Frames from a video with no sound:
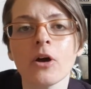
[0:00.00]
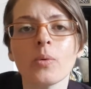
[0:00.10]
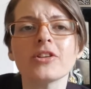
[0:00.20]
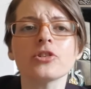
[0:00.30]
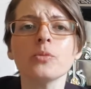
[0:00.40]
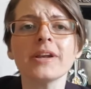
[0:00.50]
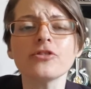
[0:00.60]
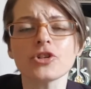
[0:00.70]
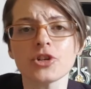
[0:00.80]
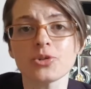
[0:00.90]
When someone
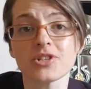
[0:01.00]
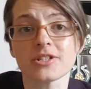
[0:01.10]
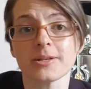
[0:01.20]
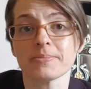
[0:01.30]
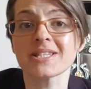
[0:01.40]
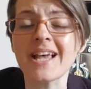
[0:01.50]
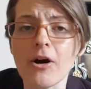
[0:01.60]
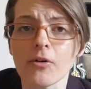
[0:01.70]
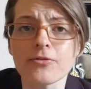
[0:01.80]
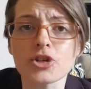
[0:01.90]
introduces
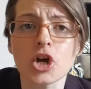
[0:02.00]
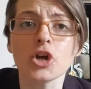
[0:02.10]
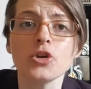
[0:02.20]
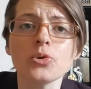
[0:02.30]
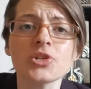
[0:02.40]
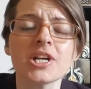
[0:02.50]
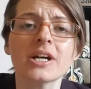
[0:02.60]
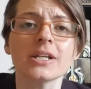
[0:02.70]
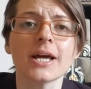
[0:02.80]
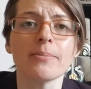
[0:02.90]
themselves, you
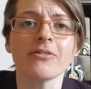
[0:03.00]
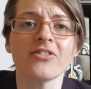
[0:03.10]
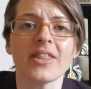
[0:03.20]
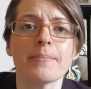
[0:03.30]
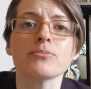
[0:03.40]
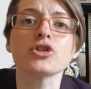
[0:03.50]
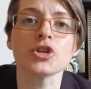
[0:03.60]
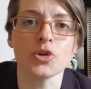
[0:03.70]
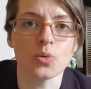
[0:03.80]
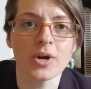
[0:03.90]
seek a label for them
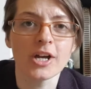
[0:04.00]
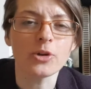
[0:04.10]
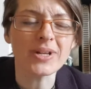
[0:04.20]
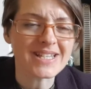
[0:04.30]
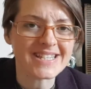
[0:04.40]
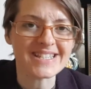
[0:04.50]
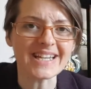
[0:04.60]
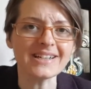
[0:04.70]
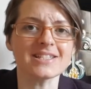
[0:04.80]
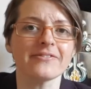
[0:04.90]
too. You
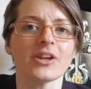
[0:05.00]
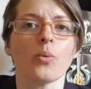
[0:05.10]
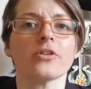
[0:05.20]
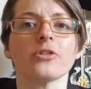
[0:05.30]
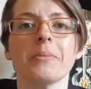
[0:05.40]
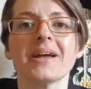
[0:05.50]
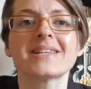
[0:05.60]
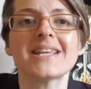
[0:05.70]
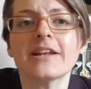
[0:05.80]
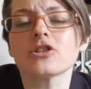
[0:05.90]
instinctively want to make
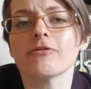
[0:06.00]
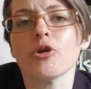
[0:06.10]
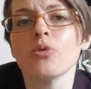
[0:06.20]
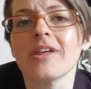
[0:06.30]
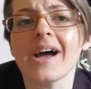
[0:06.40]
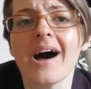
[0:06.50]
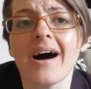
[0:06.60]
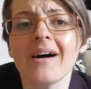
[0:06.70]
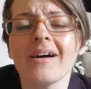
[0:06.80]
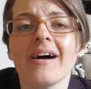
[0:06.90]
sense of who they
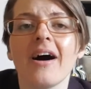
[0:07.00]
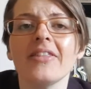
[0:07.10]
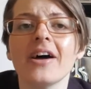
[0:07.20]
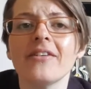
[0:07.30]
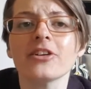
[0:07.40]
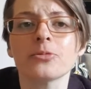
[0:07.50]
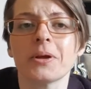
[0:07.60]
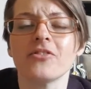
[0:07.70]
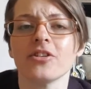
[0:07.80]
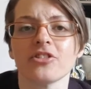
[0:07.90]
are and their
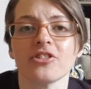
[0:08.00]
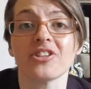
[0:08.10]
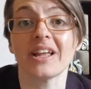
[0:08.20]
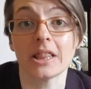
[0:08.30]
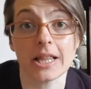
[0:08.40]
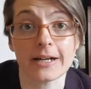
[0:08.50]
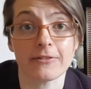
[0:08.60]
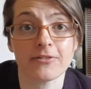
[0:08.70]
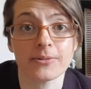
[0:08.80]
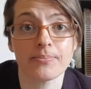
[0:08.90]
experiences in
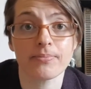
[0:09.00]
life.